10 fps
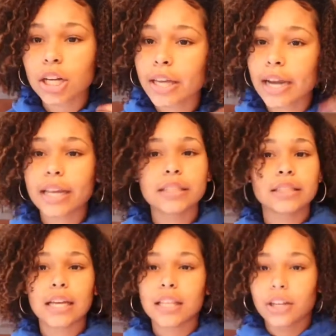gotta get
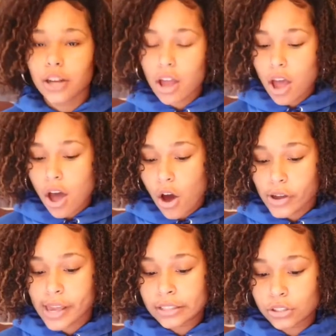together.
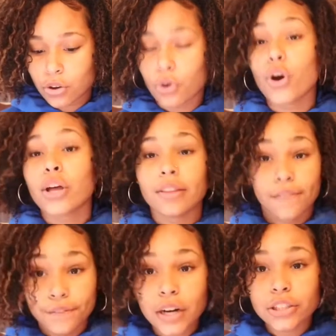Okay, so
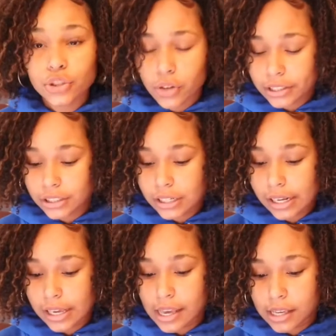the first
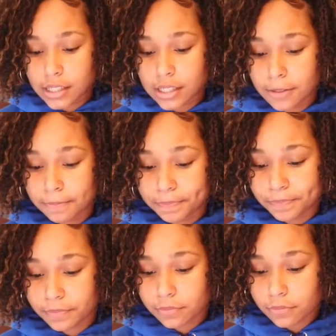question is,
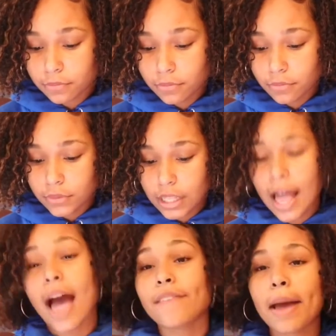
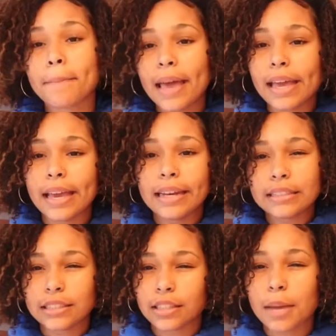have I met
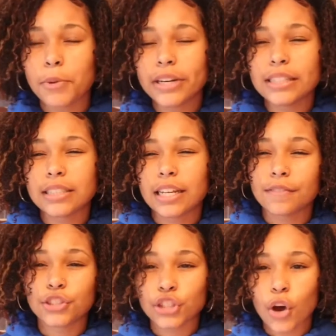any celebrities? And
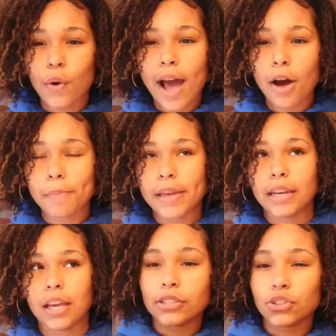if so, how
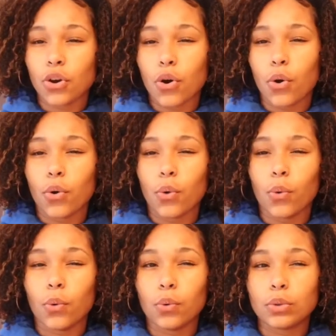many?
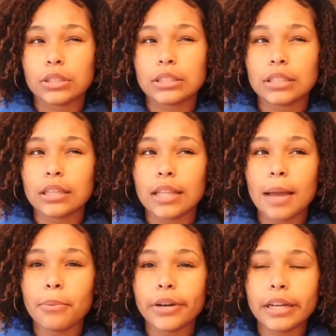So
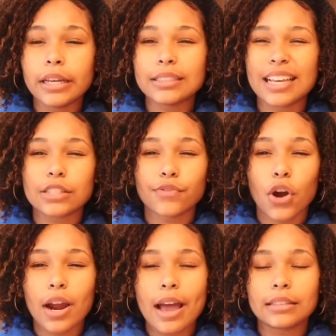celebrities as
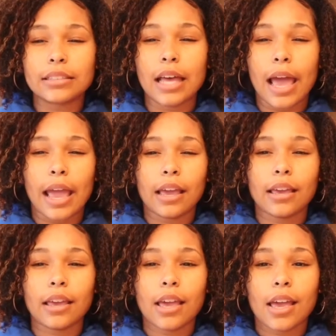far as like